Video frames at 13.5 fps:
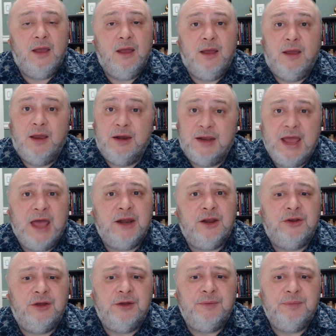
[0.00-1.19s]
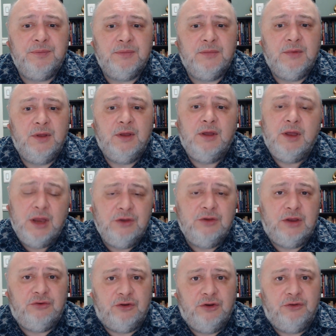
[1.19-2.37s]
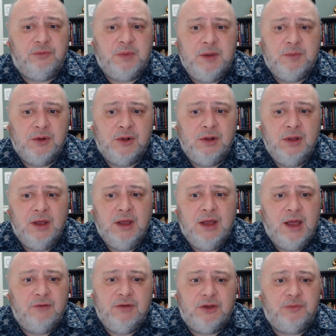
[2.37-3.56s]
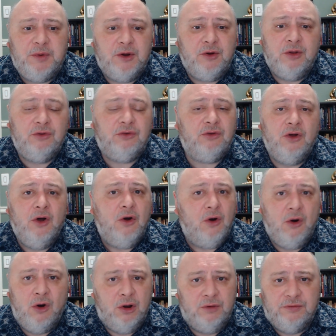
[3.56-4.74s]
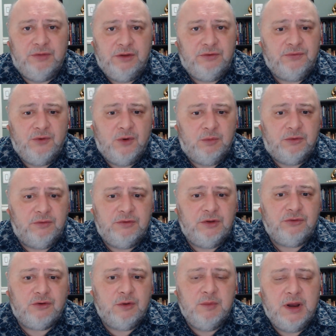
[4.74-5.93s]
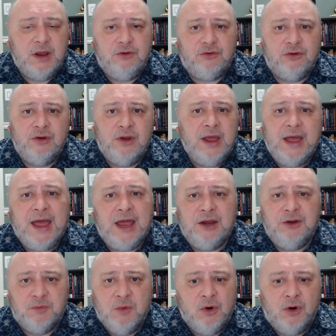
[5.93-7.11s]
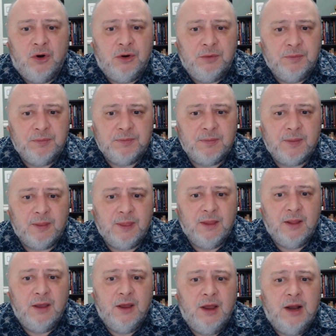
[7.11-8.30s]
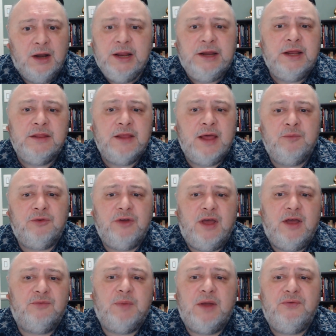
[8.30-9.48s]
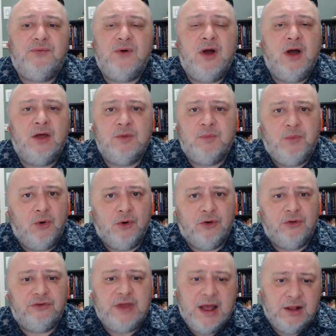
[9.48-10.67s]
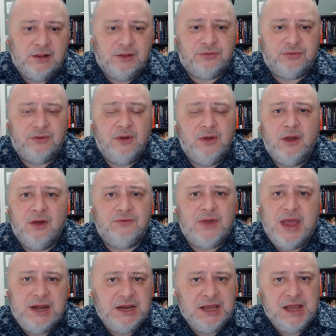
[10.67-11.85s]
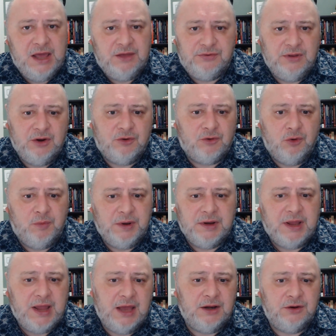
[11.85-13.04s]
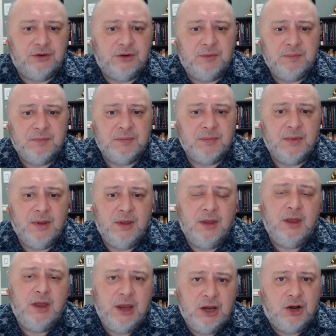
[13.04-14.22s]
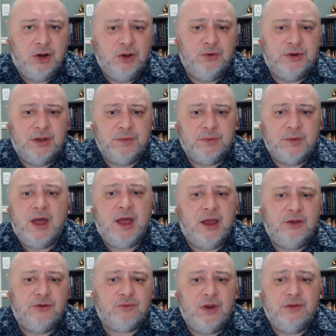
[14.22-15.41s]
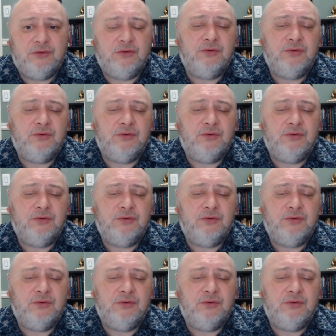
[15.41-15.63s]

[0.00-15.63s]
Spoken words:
In Canada, Indigenous people have experienced all of these forms of discrimination and more, leading them to have by far the poorest health of any ethnic group in Canada, including the highest rates of